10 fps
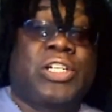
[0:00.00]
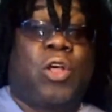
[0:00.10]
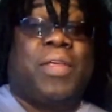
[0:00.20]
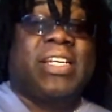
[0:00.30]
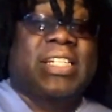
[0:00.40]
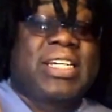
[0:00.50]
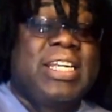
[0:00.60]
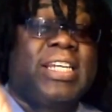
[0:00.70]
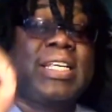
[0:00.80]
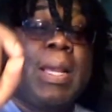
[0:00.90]
So they
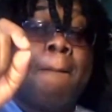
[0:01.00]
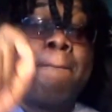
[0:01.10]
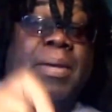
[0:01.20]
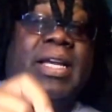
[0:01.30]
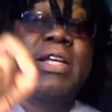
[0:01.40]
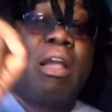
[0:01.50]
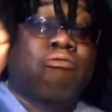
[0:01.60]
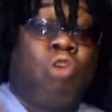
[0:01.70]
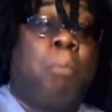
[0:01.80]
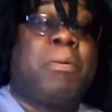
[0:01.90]
ceased being
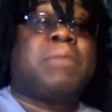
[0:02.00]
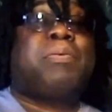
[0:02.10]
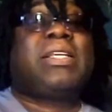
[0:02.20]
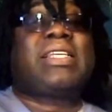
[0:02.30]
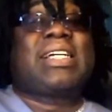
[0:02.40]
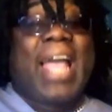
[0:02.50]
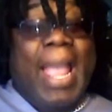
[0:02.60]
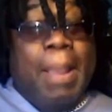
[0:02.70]
a Roman political